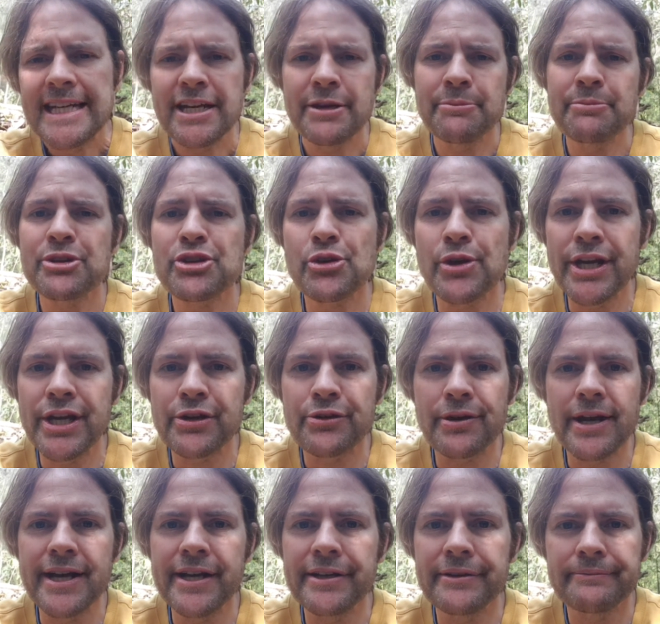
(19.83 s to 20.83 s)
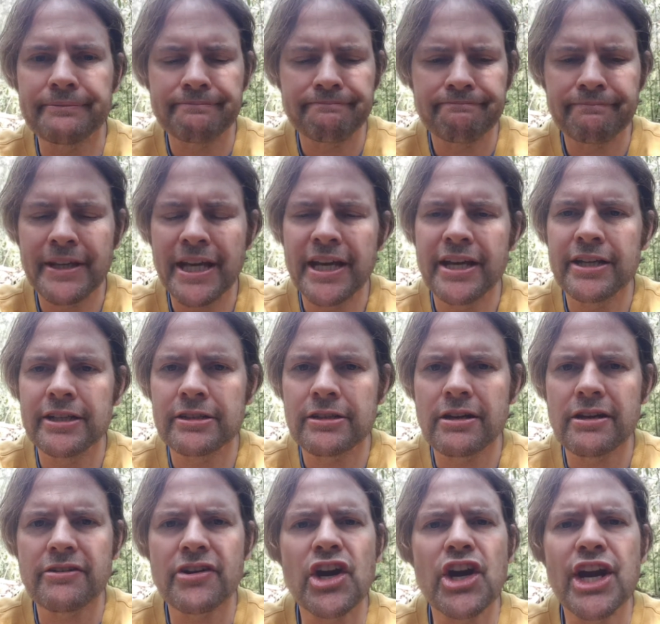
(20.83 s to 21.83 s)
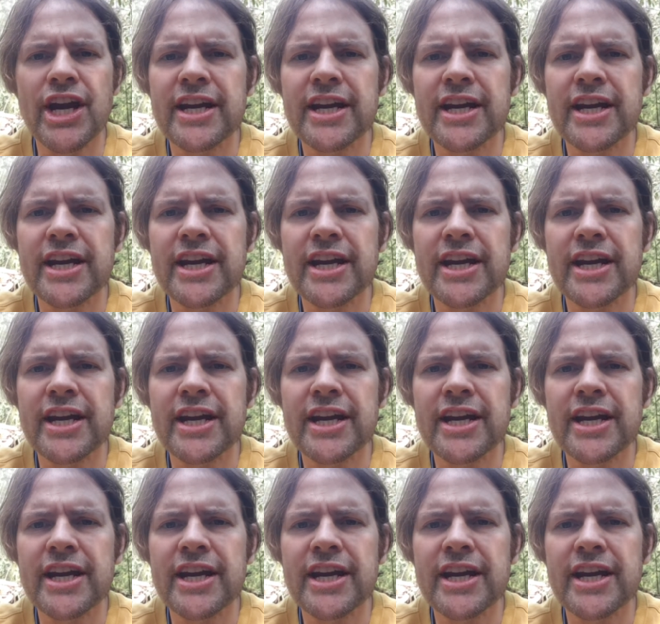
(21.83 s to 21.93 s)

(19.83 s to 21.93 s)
in between granite and diorite.